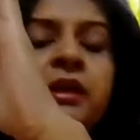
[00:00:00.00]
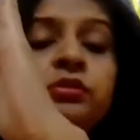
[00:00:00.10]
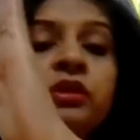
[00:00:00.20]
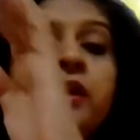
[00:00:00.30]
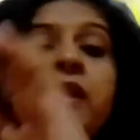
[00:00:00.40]

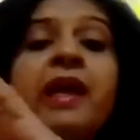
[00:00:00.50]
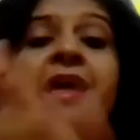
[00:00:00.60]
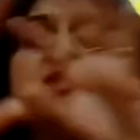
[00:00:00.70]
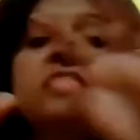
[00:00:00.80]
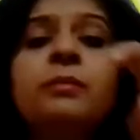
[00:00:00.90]
So there are
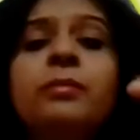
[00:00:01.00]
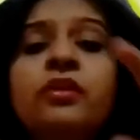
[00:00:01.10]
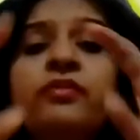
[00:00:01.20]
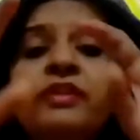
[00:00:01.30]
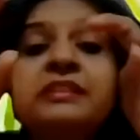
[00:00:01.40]
n number
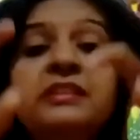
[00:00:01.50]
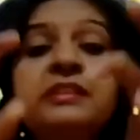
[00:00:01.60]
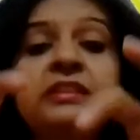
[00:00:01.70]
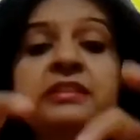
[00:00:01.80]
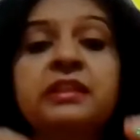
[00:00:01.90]
of
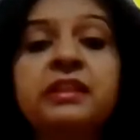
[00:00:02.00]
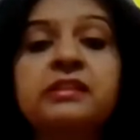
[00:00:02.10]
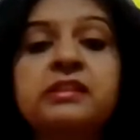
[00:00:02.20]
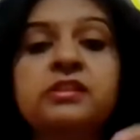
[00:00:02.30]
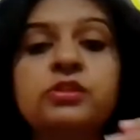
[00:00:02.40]
DCTs
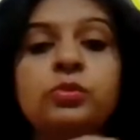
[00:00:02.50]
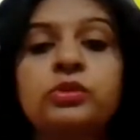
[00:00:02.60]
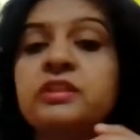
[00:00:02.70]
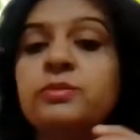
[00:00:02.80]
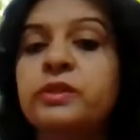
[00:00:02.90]
connected to
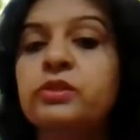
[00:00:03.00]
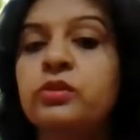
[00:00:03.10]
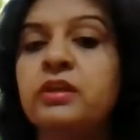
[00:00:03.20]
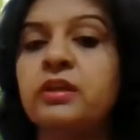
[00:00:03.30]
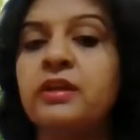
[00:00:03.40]
this
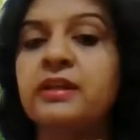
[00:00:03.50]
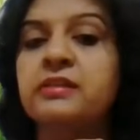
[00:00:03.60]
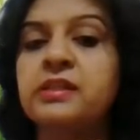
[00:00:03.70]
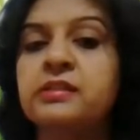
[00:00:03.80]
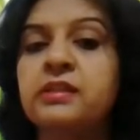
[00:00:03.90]
particular
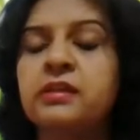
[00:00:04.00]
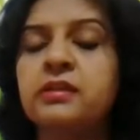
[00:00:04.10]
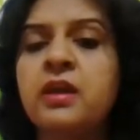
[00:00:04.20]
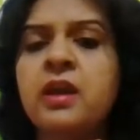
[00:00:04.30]
collecting duct.